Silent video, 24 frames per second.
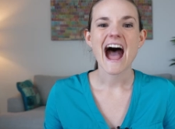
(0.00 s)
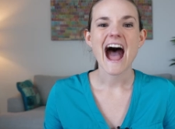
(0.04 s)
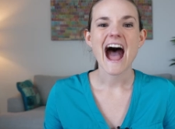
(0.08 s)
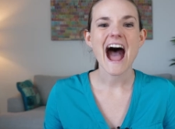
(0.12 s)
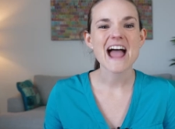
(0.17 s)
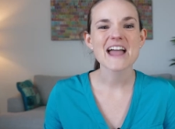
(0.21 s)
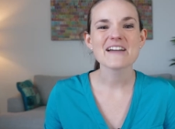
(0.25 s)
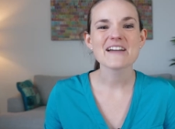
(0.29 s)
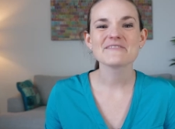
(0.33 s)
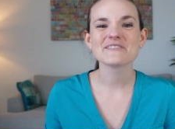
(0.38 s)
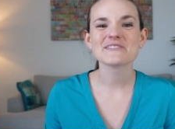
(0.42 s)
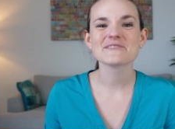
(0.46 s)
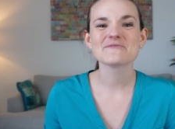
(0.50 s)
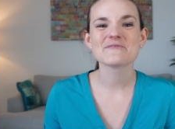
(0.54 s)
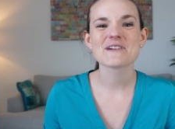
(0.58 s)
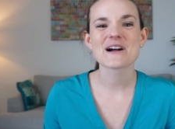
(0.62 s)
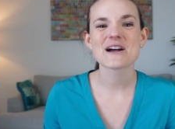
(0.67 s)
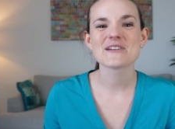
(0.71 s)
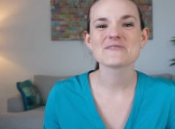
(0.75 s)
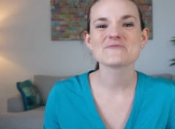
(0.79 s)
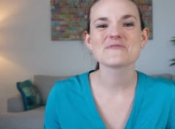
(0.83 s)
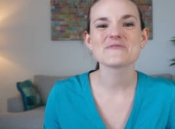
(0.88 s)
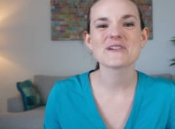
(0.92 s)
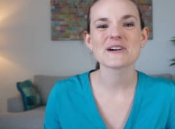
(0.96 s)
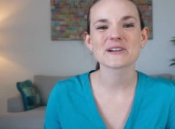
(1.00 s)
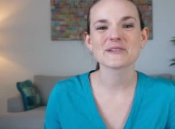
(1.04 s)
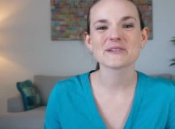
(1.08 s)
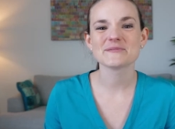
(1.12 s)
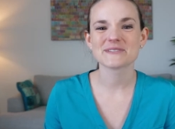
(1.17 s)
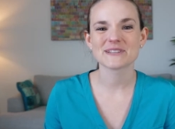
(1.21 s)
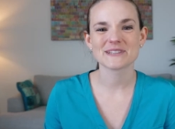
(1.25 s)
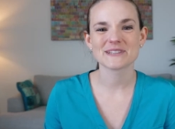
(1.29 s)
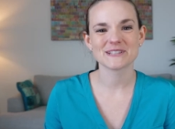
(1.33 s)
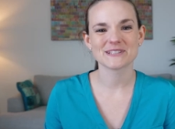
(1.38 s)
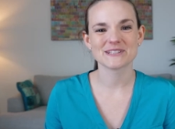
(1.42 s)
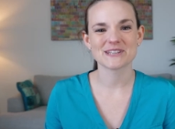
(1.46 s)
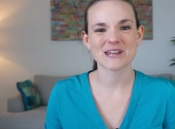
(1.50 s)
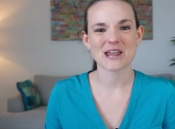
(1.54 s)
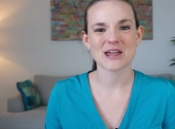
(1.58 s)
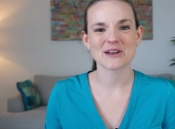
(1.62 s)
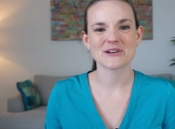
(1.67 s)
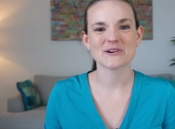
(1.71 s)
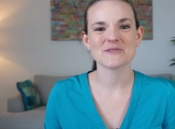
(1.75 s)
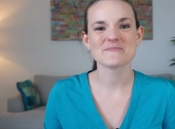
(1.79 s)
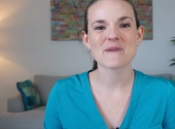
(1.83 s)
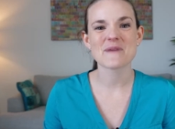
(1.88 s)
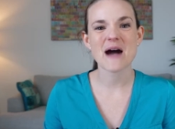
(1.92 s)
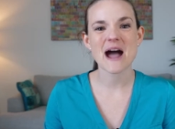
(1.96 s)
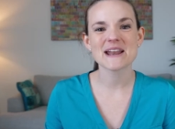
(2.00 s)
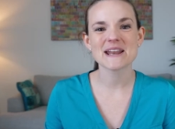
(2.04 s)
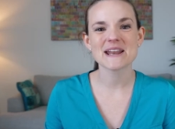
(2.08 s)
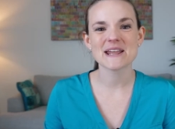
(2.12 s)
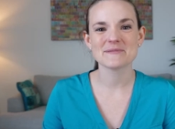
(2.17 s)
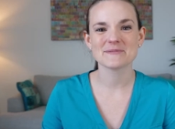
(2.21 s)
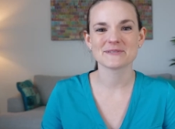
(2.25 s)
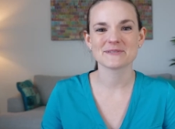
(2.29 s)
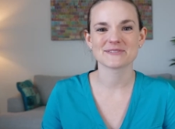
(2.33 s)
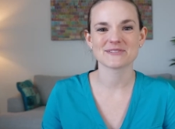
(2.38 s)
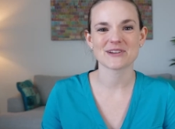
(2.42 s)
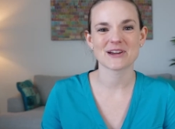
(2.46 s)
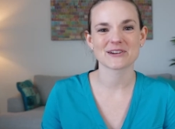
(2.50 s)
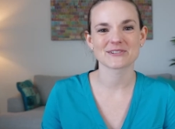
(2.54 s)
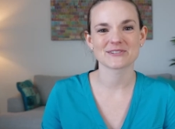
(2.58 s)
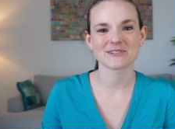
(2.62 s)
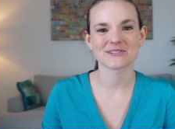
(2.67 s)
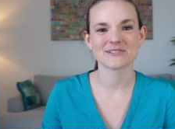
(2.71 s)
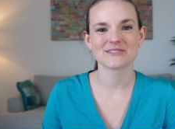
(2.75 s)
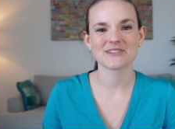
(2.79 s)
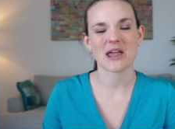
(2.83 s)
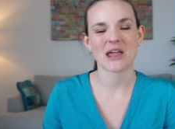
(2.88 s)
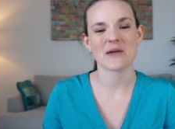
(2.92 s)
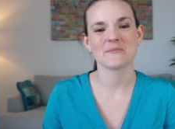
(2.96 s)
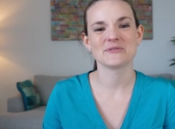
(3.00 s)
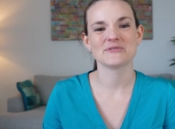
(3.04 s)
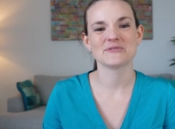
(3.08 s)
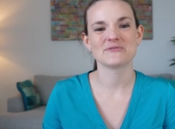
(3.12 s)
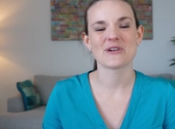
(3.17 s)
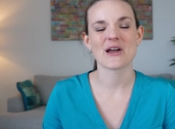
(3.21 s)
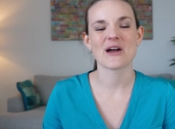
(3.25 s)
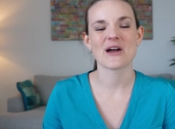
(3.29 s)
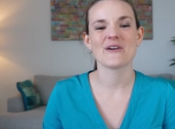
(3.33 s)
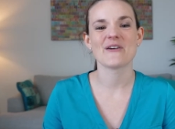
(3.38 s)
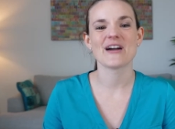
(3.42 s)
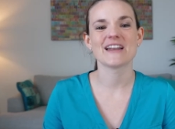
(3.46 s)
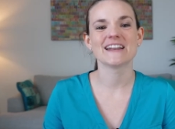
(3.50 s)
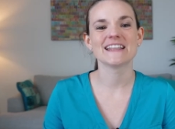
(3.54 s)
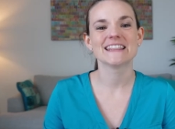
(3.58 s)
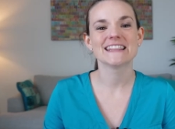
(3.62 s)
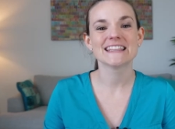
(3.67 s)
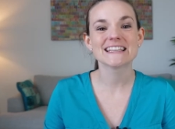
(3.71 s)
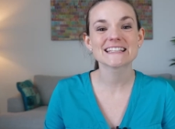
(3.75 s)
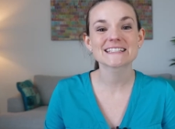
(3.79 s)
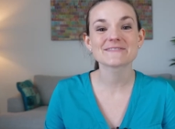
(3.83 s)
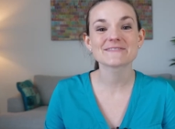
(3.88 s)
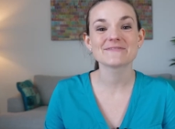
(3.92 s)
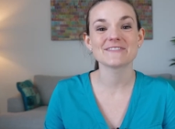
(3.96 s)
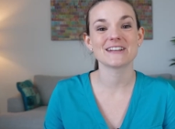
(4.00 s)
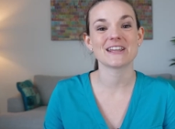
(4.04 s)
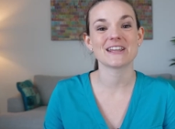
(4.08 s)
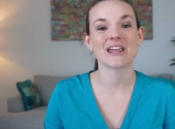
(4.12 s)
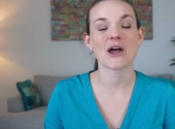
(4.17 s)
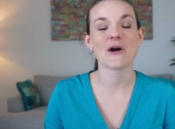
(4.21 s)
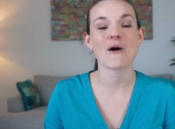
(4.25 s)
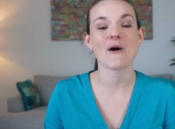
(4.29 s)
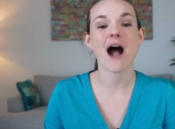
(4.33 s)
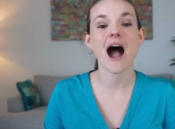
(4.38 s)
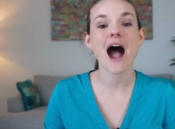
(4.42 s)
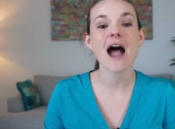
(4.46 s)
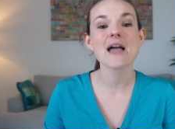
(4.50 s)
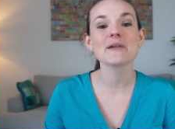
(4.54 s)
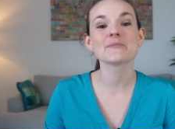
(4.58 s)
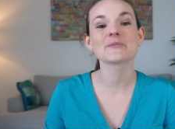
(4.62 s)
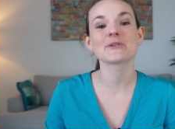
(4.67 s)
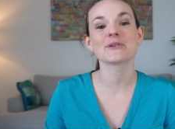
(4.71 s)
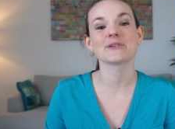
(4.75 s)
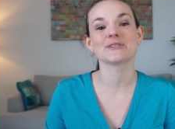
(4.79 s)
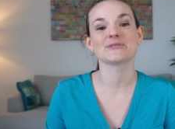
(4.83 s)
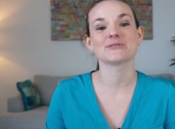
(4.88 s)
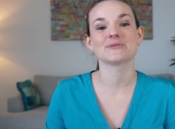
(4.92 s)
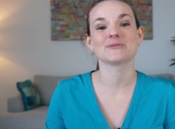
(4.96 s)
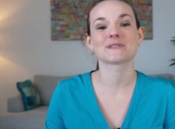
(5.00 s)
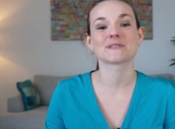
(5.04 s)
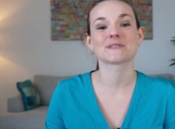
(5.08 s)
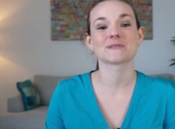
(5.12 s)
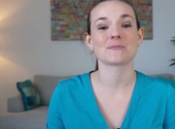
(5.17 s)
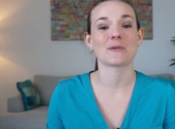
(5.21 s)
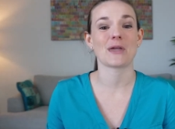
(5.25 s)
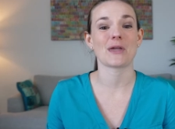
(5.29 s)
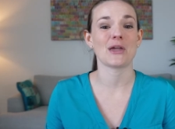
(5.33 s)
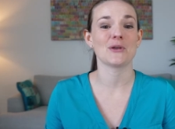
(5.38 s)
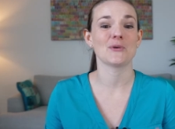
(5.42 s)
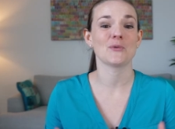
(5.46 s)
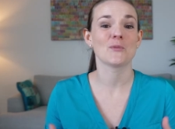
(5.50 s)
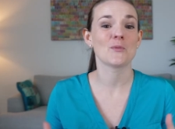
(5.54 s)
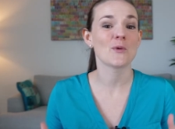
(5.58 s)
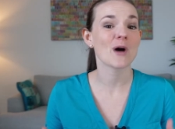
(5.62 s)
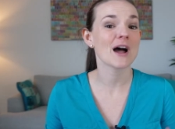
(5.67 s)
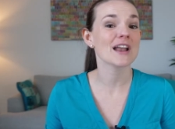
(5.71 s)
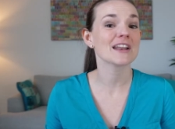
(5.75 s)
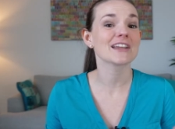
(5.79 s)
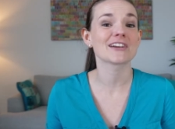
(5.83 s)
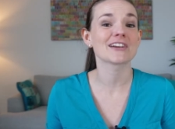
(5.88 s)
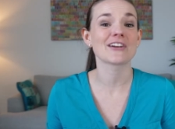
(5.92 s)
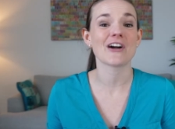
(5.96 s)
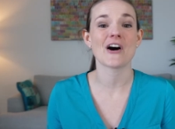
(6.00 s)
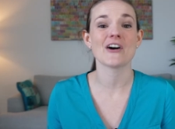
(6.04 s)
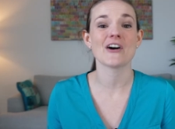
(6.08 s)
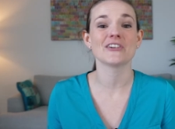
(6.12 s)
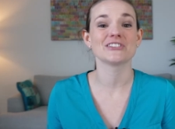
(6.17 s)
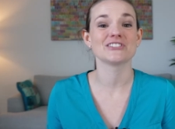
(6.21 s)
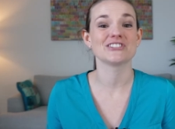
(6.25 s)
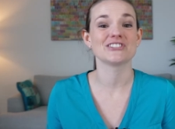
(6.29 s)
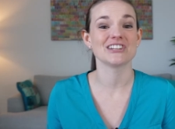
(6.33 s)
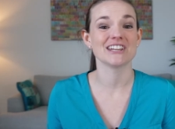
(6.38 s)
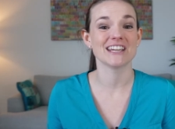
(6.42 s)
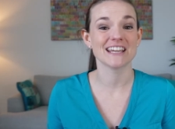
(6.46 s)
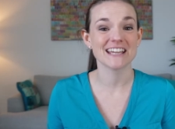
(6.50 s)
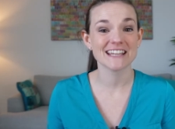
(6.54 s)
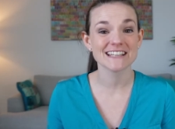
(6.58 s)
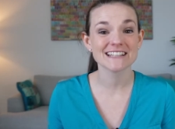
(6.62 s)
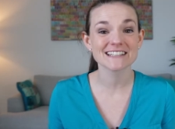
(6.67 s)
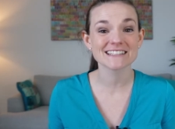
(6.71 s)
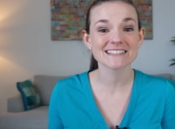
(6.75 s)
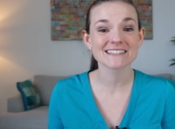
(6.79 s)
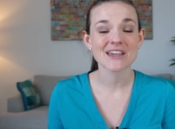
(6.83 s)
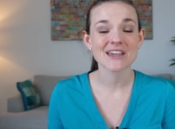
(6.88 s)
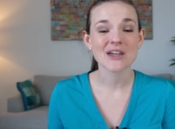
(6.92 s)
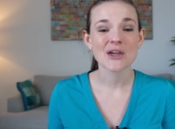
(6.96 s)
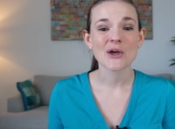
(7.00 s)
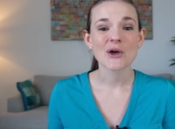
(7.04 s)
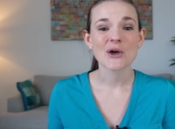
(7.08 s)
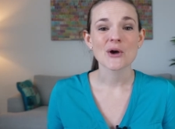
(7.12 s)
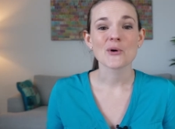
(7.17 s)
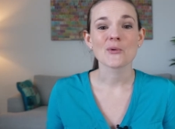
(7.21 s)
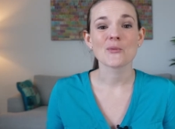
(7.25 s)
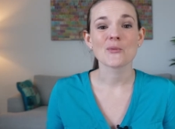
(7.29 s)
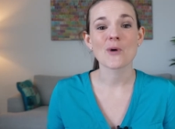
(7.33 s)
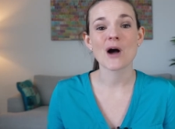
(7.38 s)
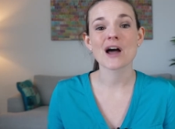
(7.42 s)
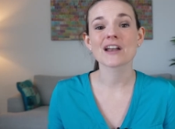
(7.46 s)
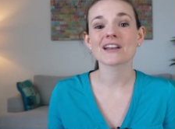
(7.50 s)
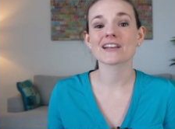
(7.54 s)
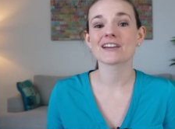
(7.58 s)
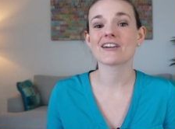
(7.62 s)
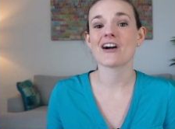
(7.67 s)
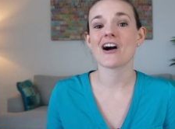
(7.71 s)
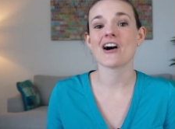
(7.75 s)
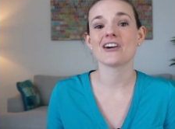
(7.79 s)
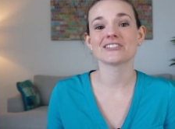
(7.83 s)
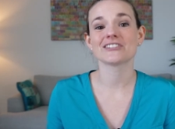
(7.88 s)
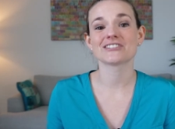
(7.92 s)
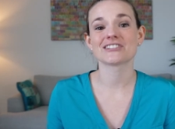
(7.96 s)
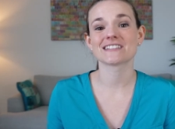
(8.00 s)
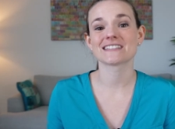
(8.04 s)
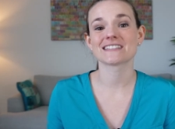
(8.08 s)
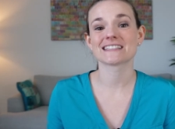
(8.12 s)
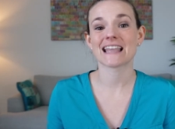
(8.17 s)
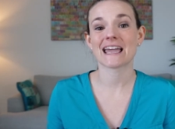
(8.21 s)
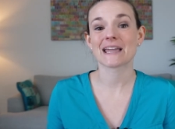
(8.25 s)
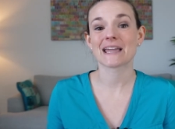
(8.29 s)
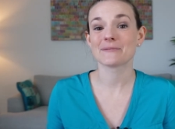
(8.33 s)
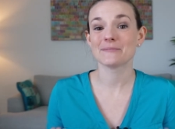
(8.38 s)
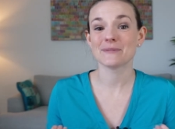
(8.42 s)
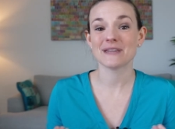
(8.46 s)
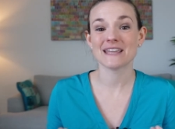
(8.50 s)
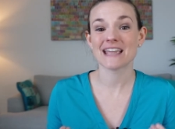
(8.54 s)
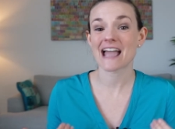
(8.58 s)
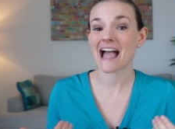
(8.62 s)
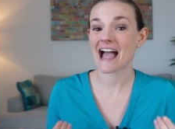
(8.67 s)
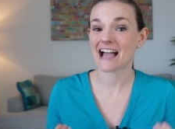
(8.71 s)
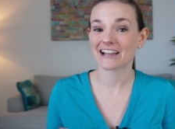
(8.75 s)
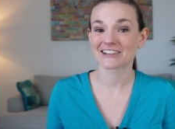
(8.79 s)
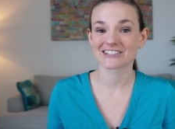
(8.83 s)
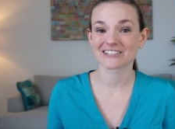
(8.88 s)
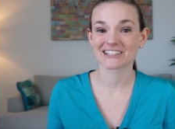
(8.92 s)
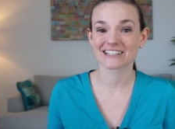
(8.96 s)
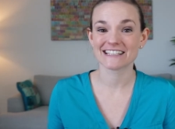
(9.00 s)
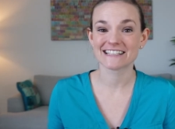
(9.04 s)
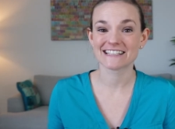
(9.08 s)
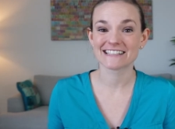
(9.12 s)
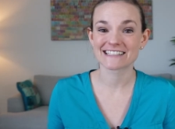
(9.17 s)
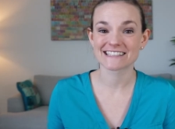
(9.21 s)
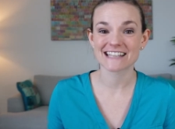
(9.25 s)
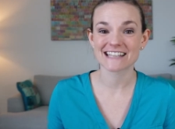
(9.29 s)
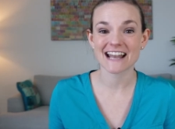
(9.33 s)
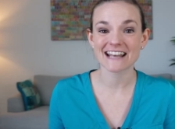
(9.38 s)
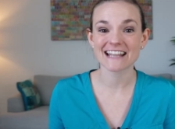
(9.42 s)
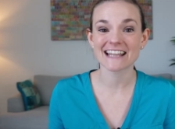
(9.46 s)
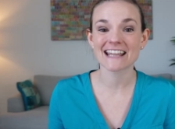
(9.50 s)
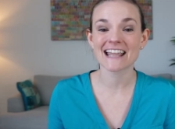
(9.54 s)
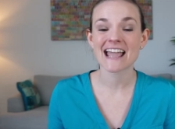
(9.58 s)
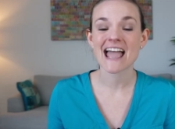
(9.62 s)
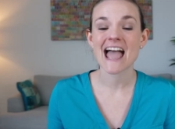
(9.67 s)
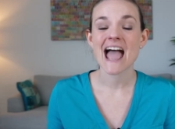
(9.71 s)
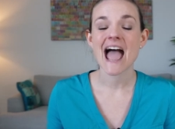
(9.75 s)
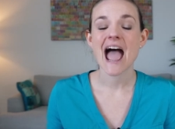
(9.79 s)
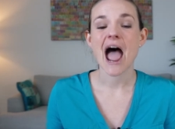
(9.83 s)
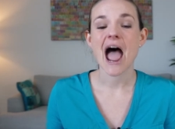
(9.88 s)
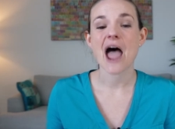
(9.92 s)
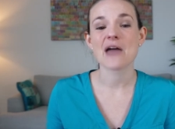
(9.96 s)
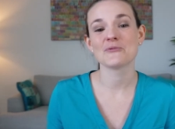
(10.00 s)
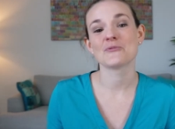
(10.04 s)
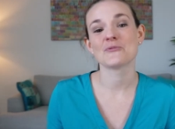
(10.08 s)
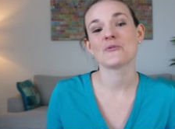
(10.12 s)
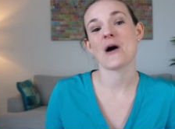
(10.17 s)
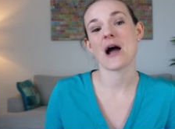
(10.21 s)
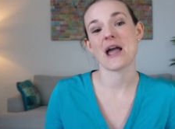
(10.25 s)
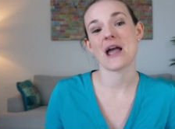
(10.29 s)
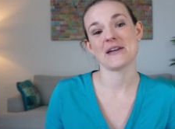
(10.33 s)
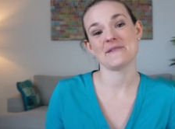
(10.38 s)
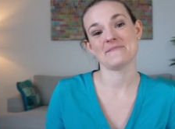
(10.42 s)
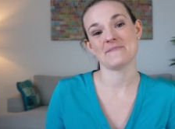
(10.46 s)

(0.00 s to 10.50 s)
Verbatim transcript: Hi everyone, welcome to the channel. My name is Dr. Sam Monroe, and in this video I'm going to explain what ecology is, what ecologists like me actually study, and why it